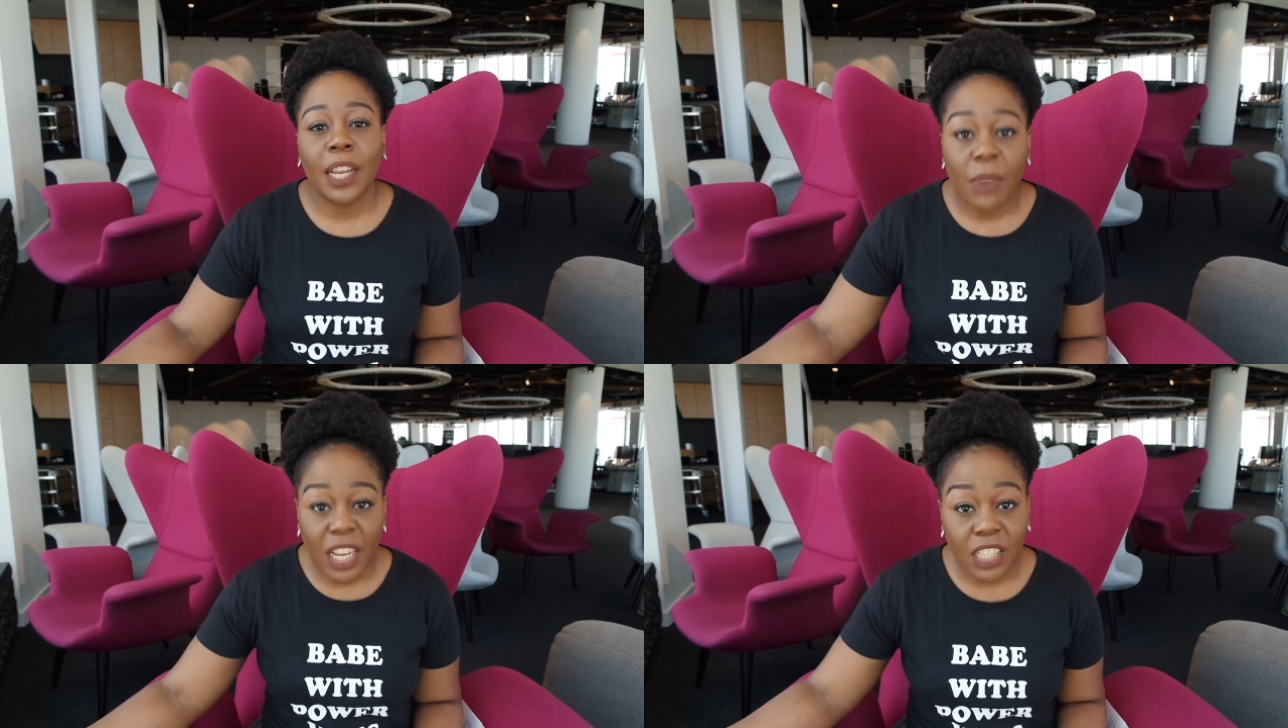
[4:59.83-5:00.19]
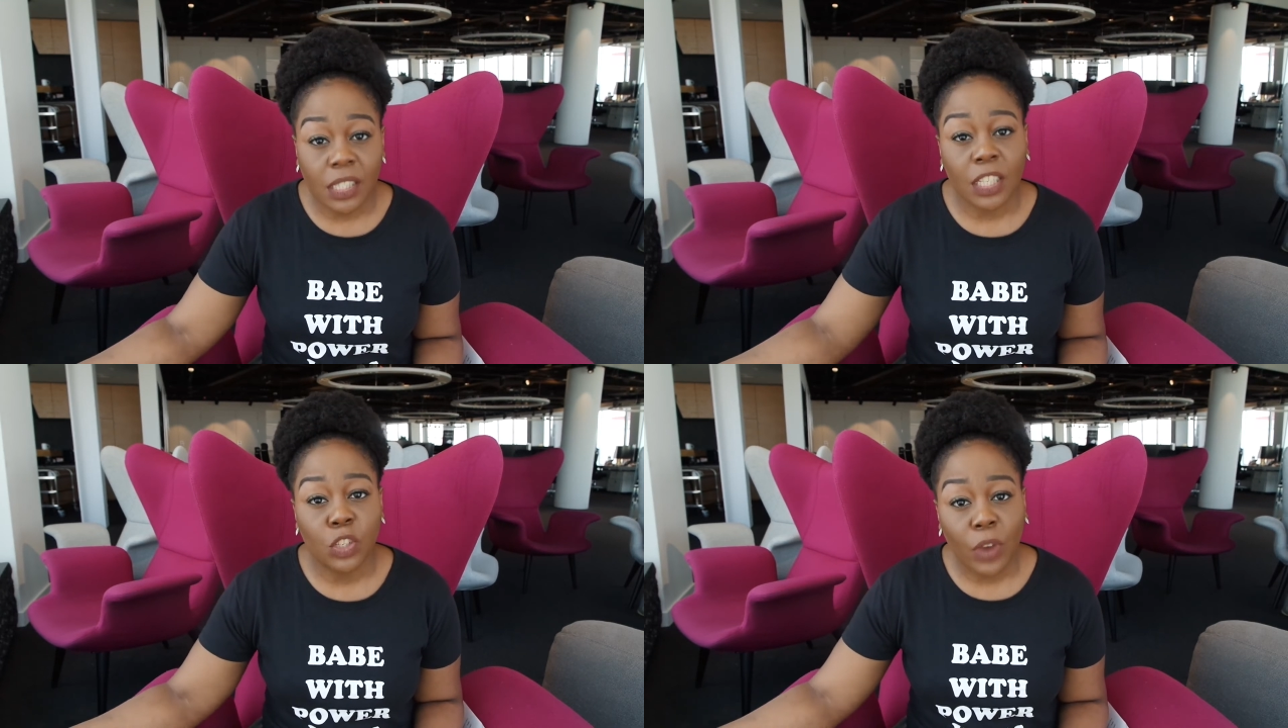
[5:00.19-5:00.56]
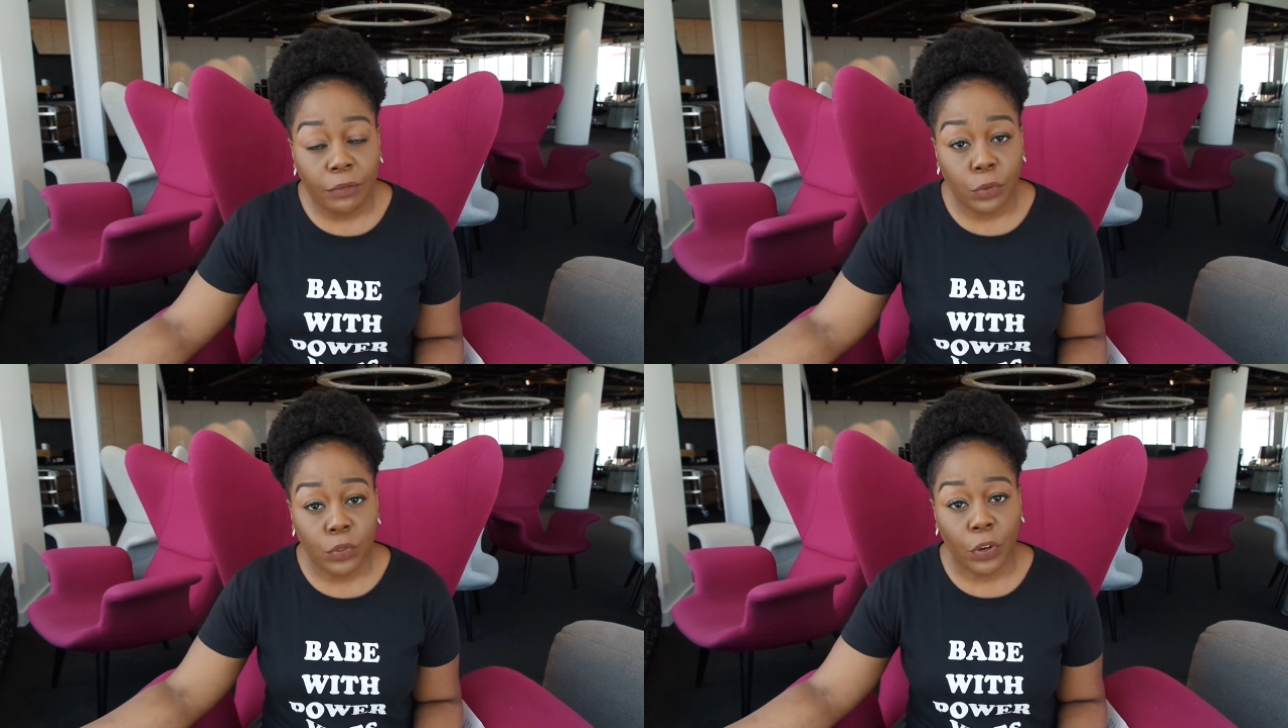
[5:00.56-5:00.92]
an emergency
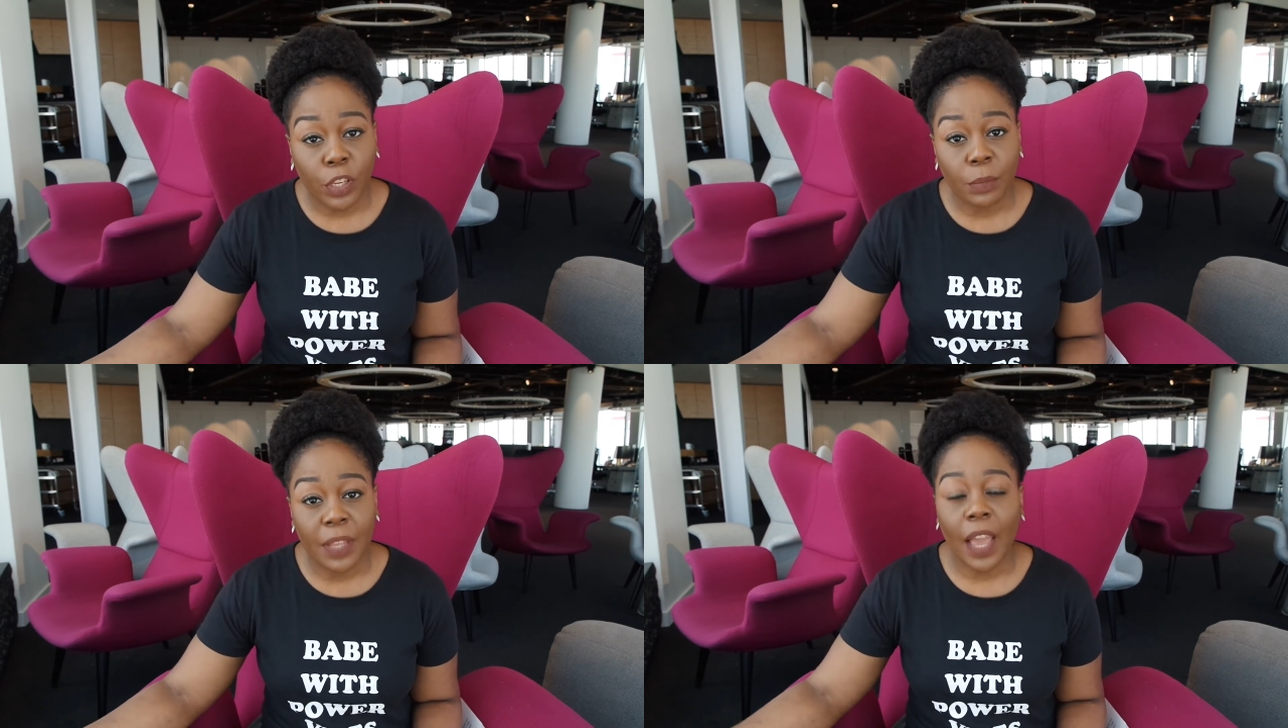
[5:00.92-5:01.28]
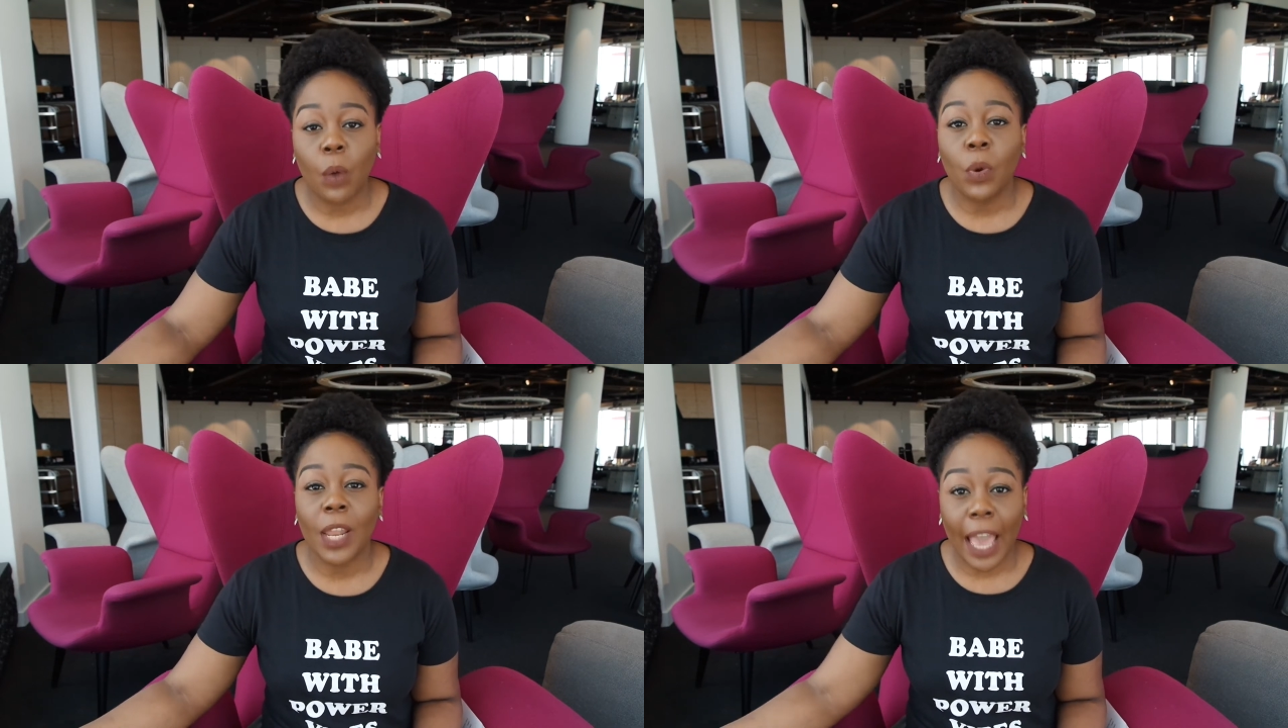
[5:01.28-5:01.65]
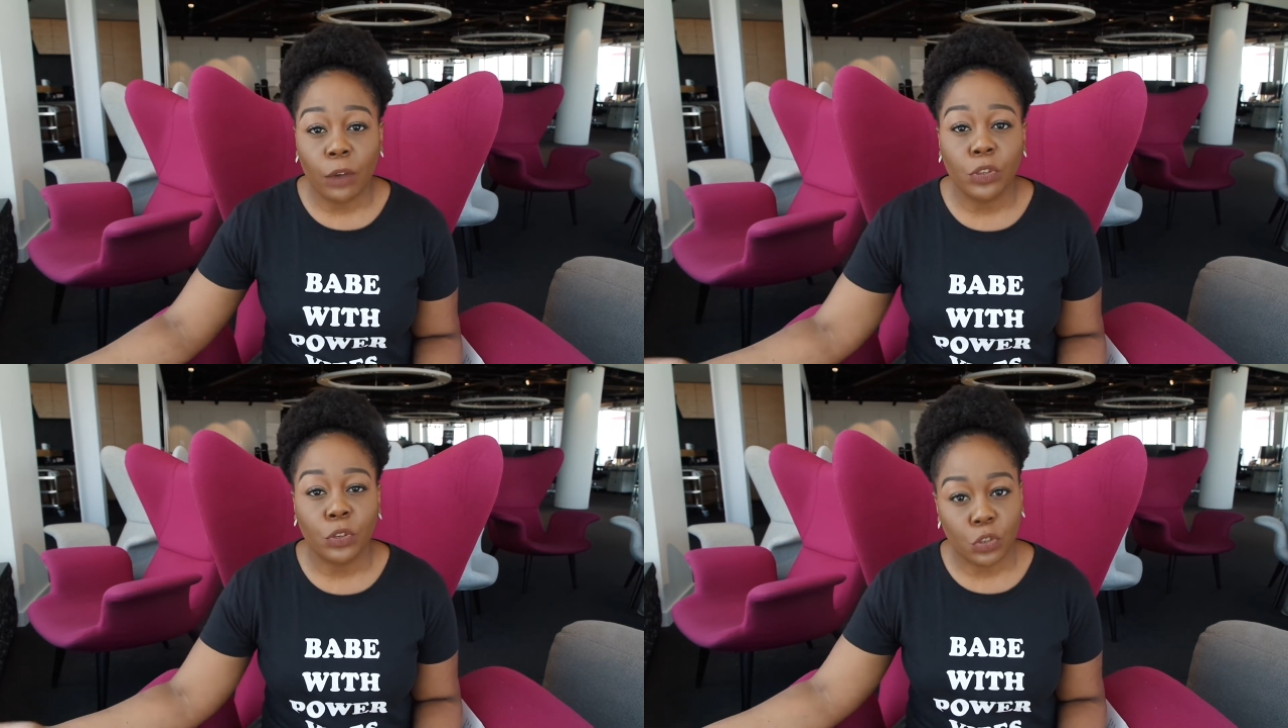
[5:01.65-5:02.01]
travel document that will allow you